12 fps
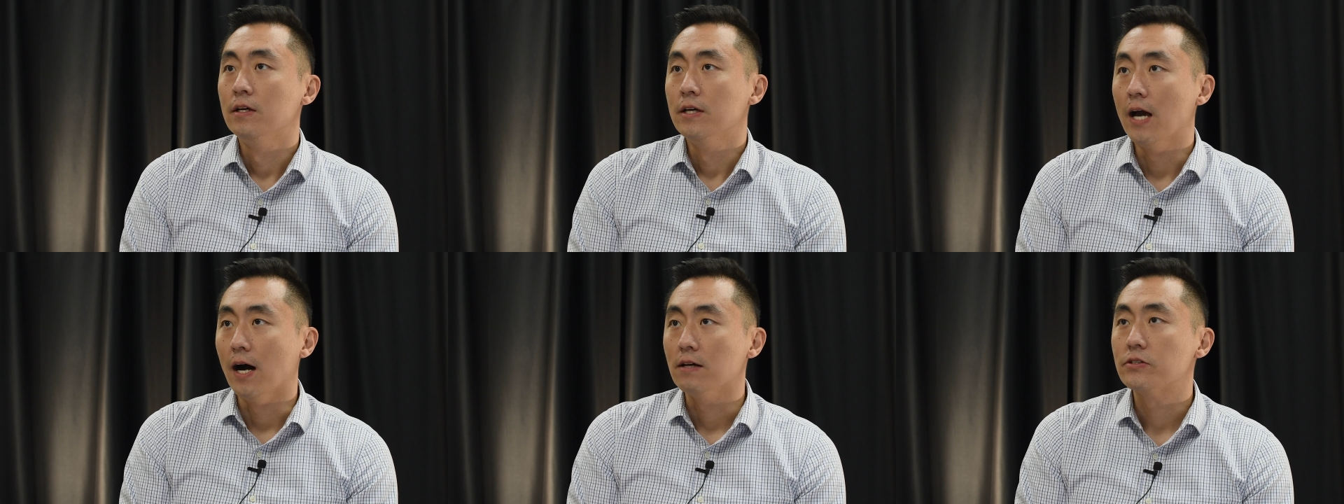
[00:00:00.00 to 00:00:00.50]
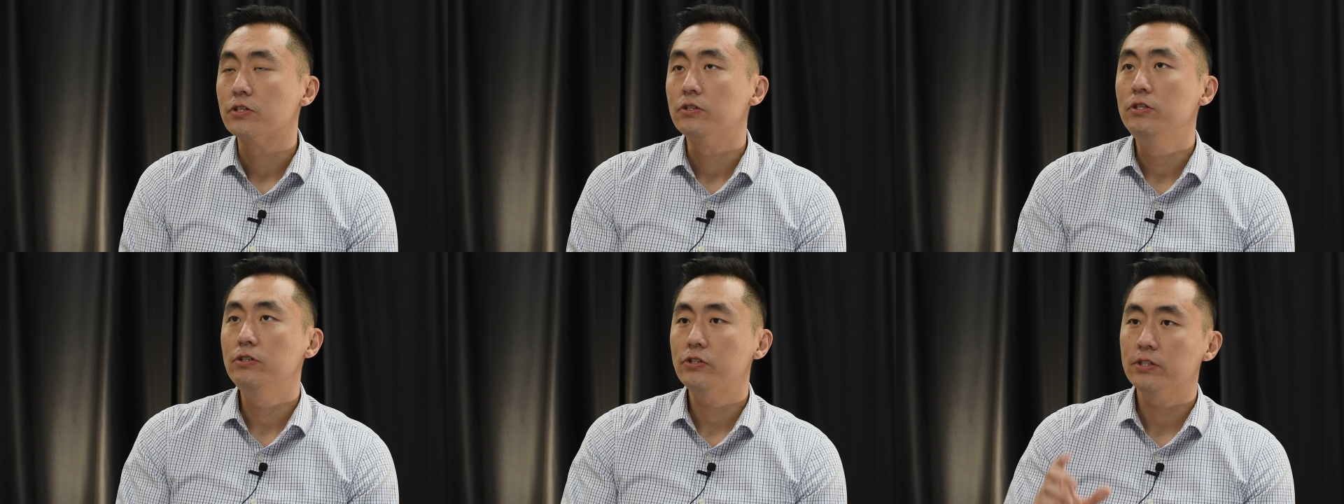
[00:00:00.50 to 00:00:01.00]
Yeah, so
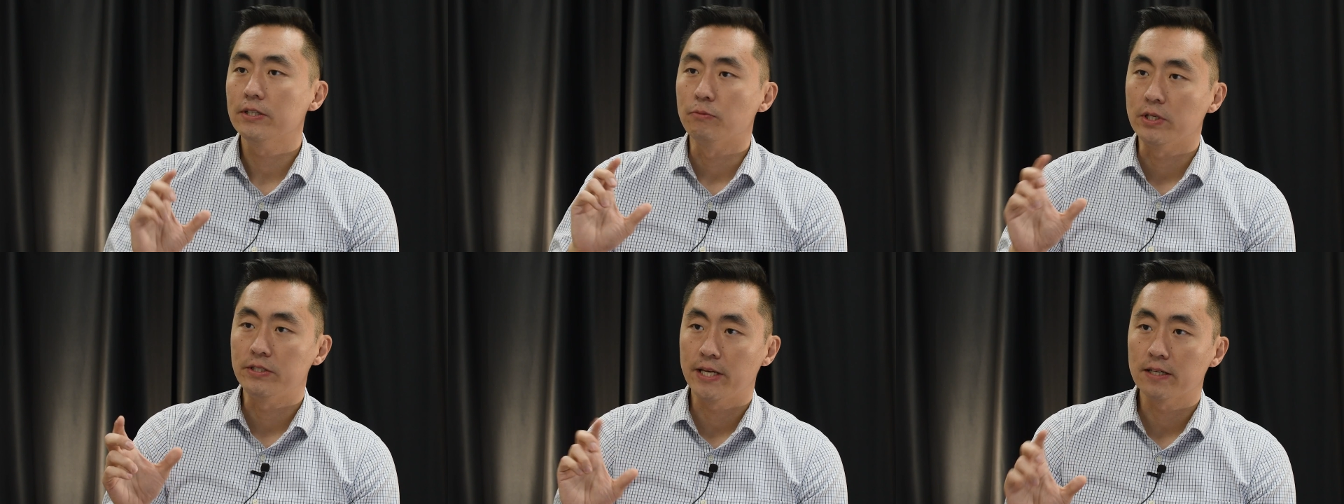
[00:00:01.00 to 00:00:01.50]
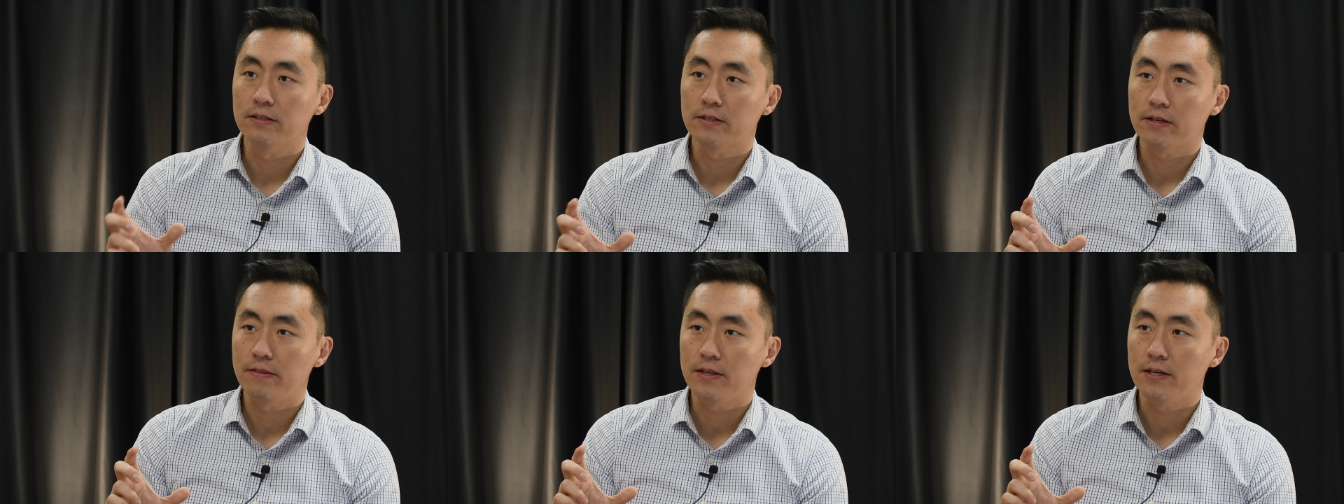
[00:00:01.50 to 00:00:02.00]
usually when you take a
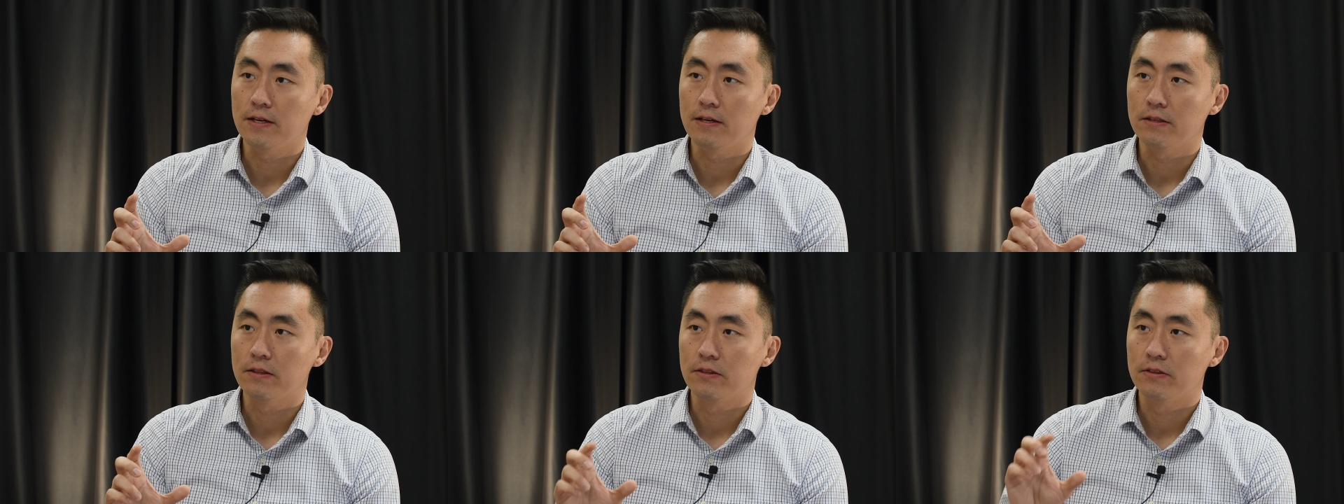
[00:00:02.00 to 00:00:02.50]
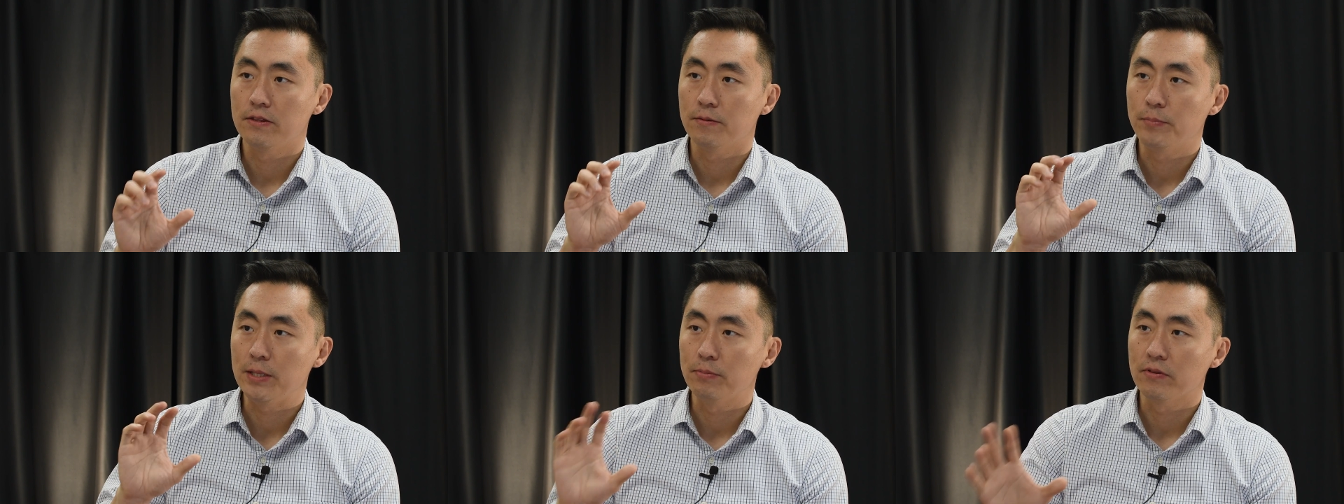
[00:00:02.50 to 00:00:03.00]
look at the
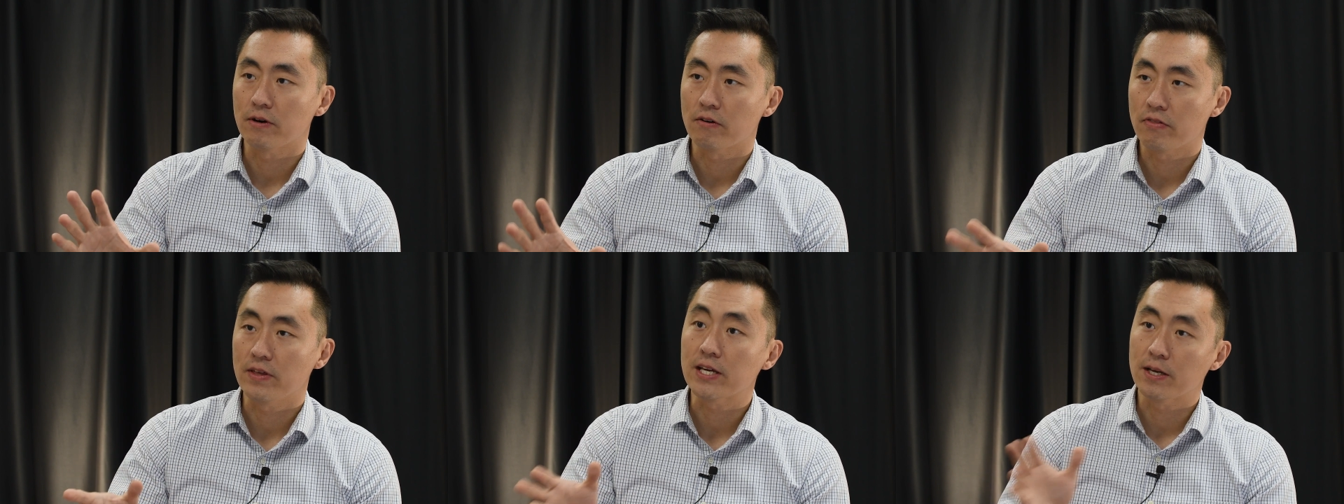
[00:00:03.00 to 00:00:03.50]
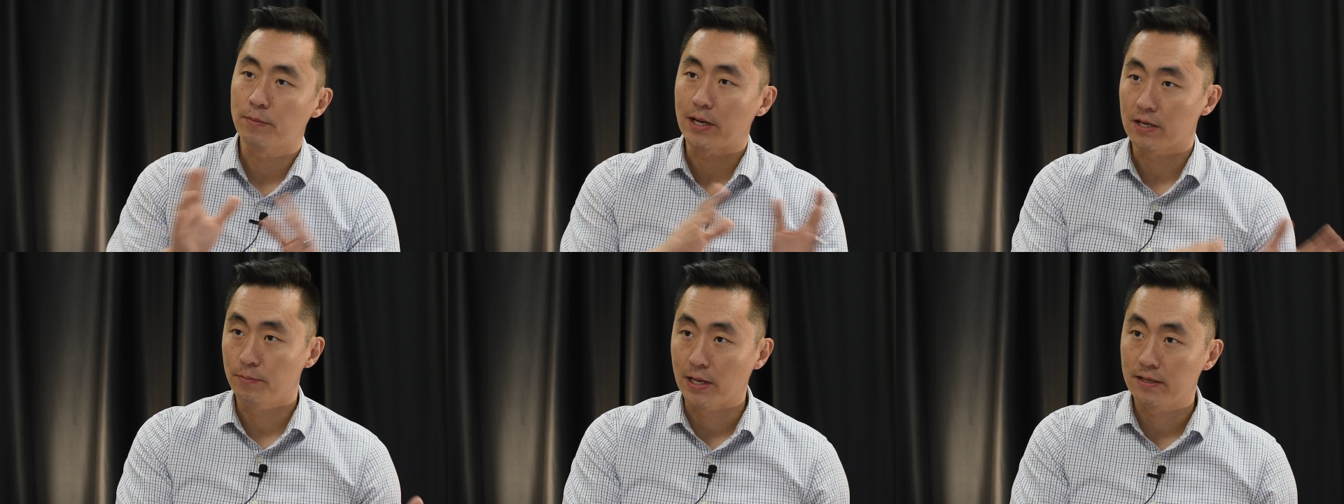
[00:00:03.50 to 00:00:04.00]
people that are thinking
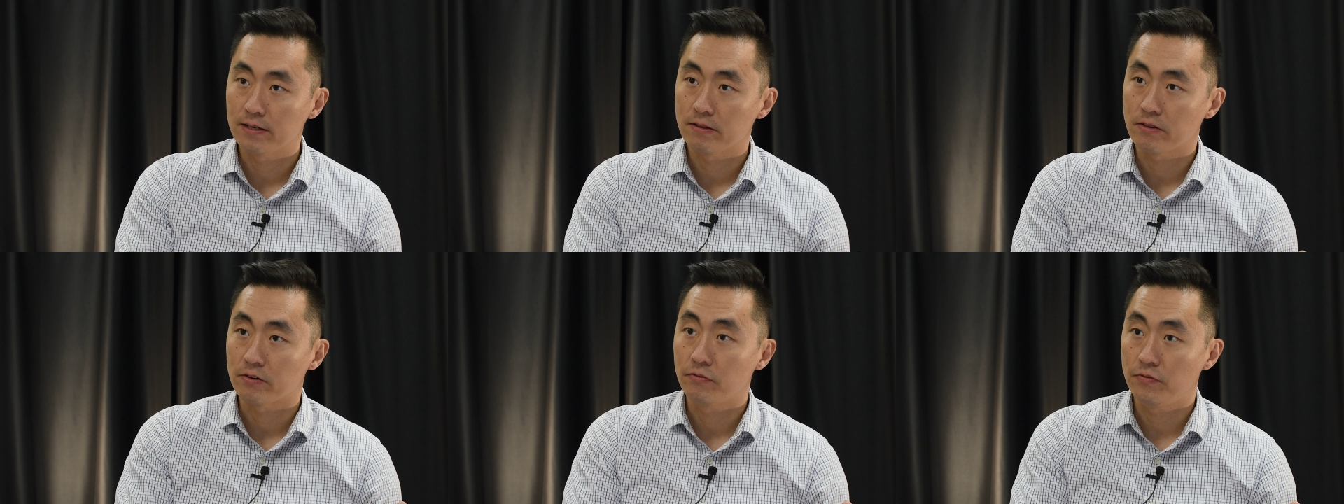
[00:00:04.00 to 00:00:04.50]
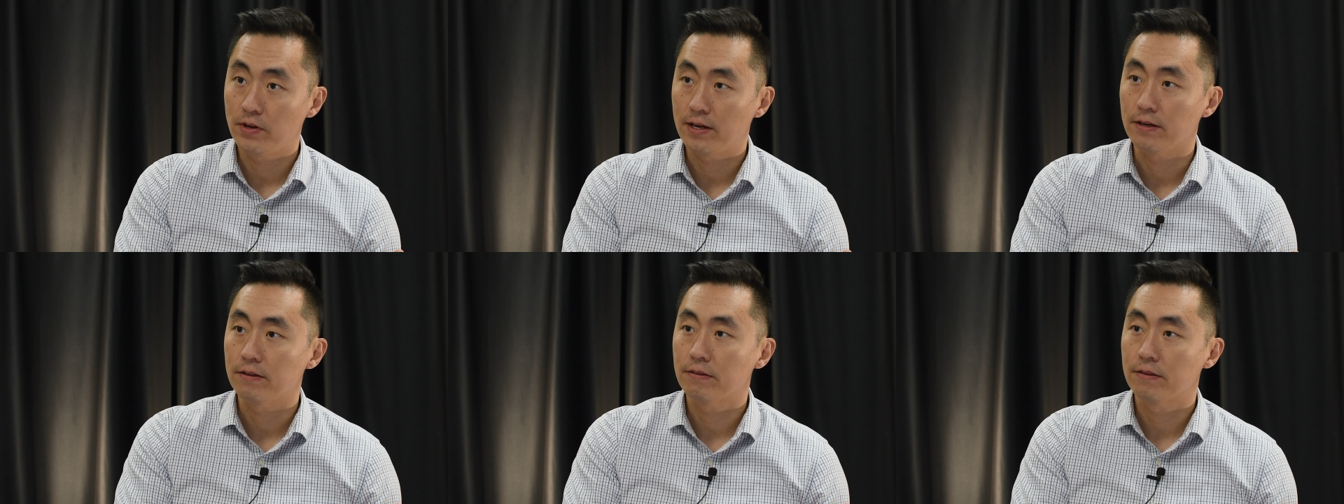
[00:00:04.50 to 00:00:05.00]
about abandoning their
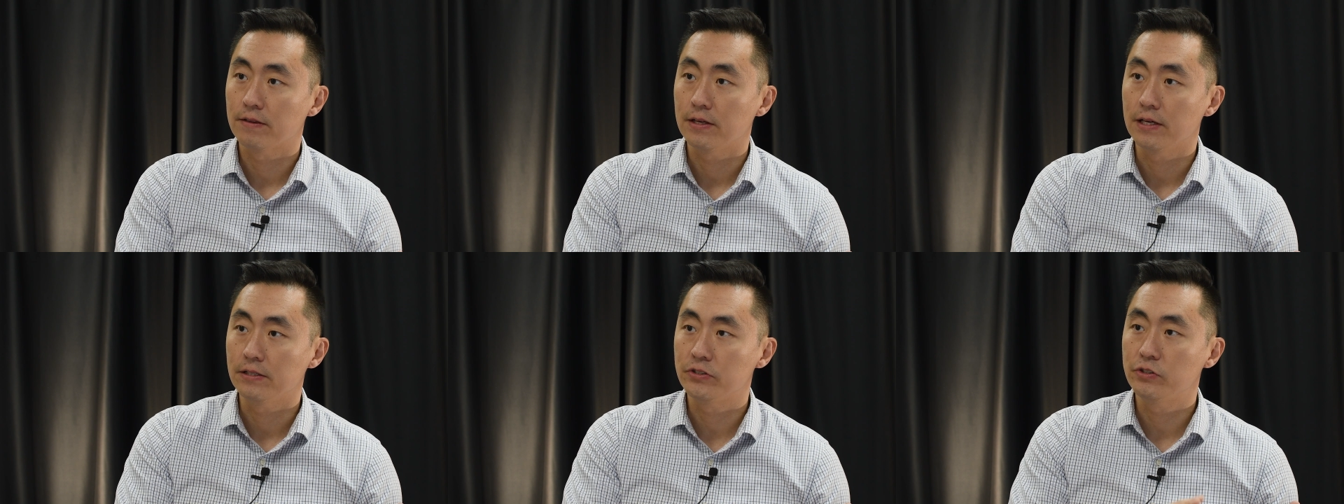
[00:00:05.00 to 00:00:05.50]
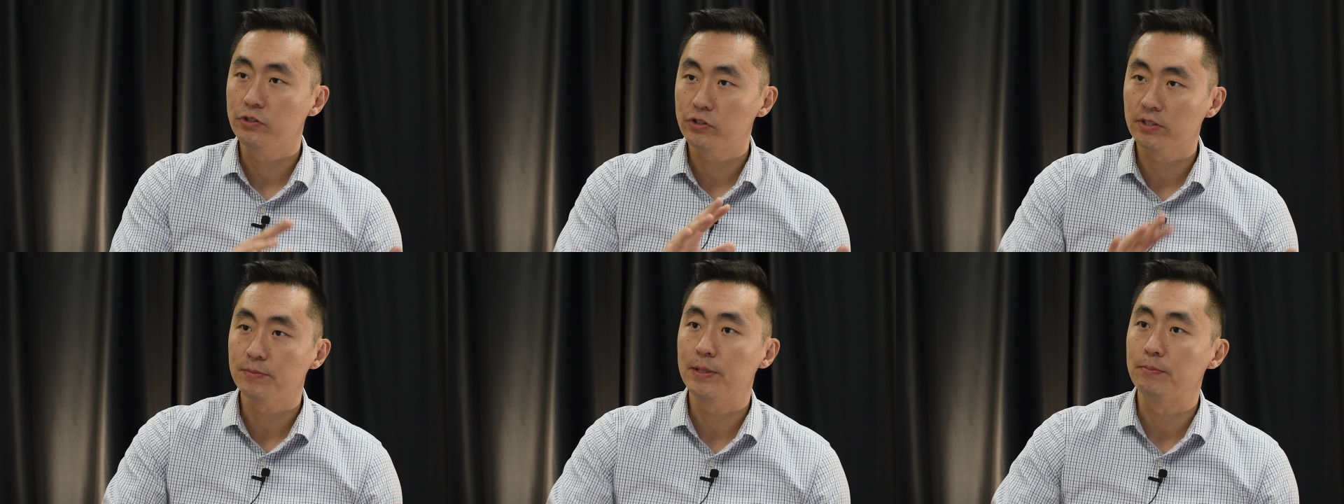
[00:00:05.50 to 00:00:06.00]
faith, it's
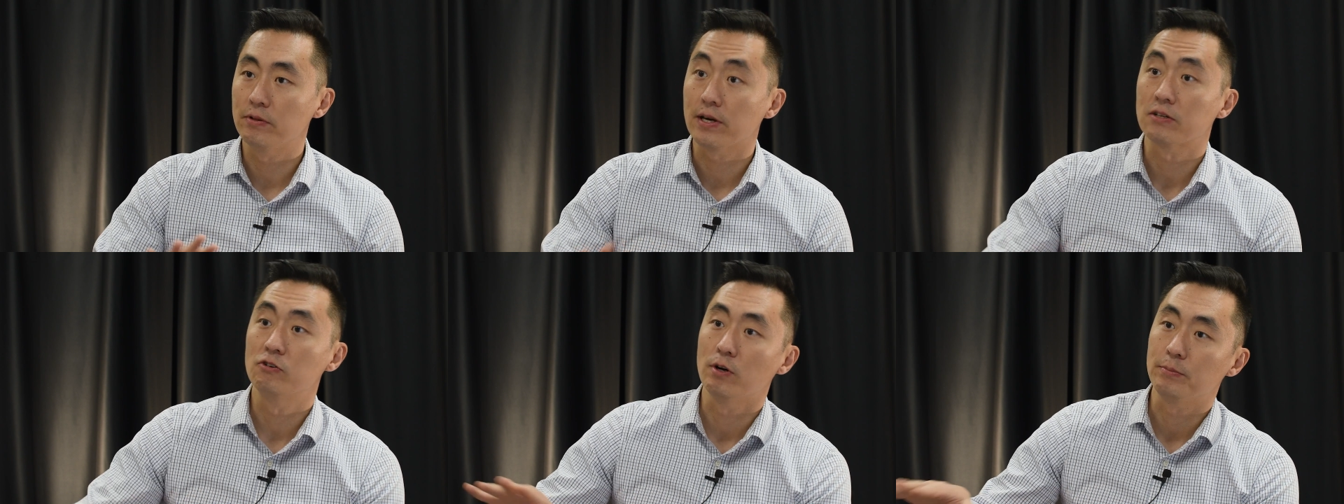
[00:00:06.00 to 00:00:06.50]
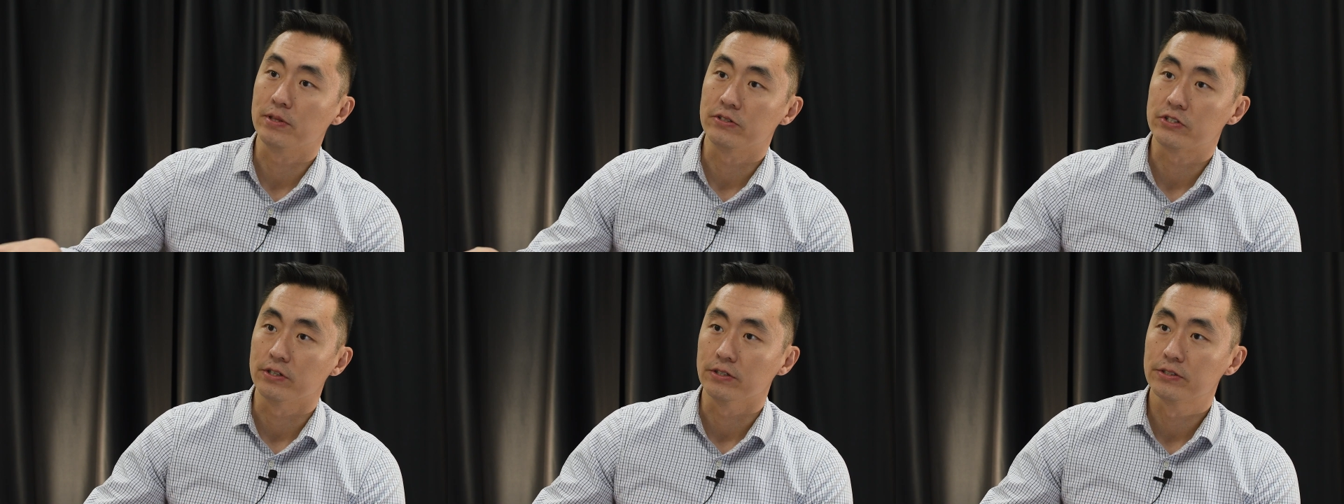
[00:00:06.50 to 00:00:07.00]
usually people that grew up in the
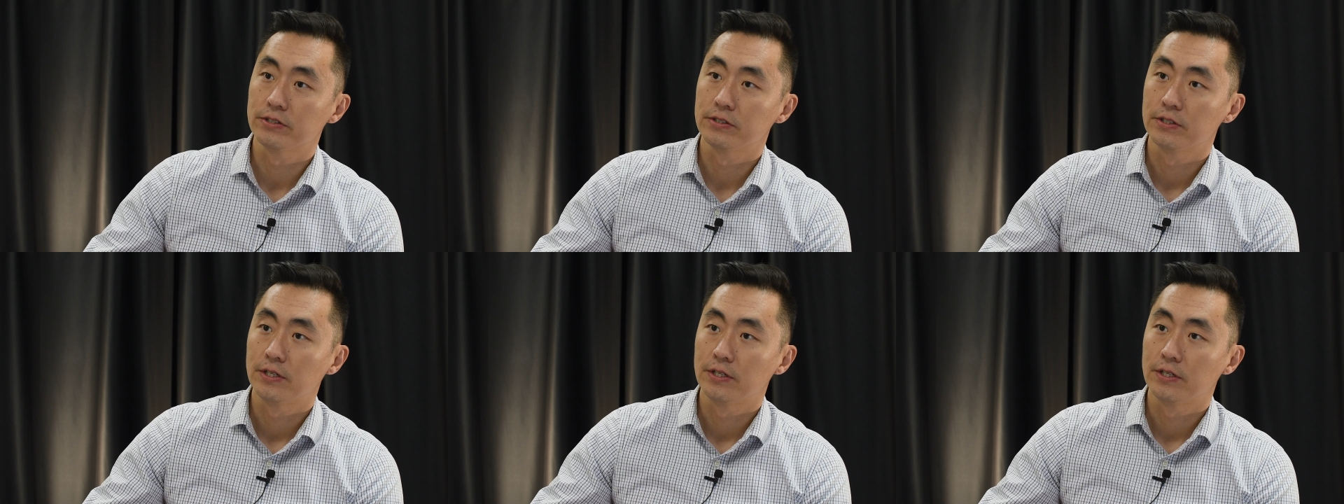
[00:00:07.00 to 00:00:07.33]
church,